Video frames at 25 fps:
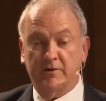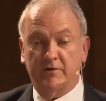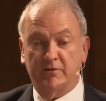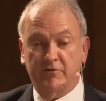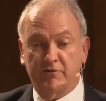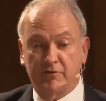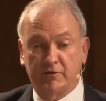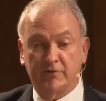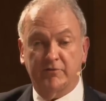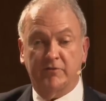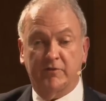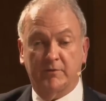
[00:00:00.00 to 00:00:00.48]

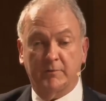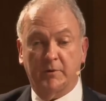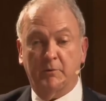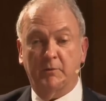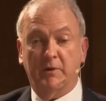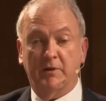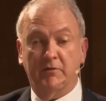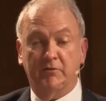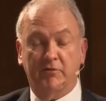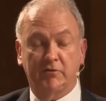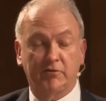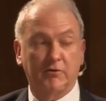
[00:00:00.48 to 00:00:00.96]
It's not something
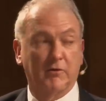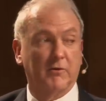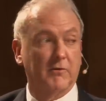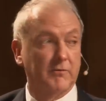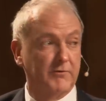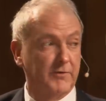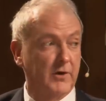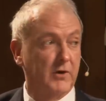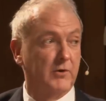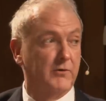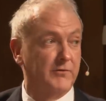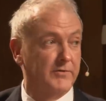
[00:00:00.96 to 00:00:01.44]
we can
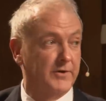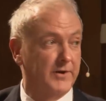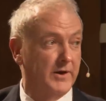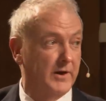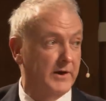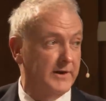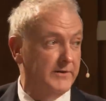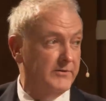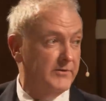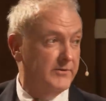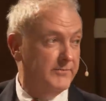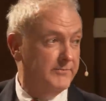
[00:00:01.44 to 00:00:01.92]
solve
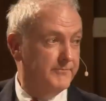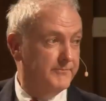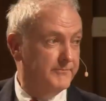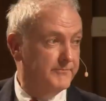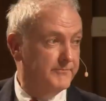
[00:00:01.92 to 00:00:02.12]
overnight.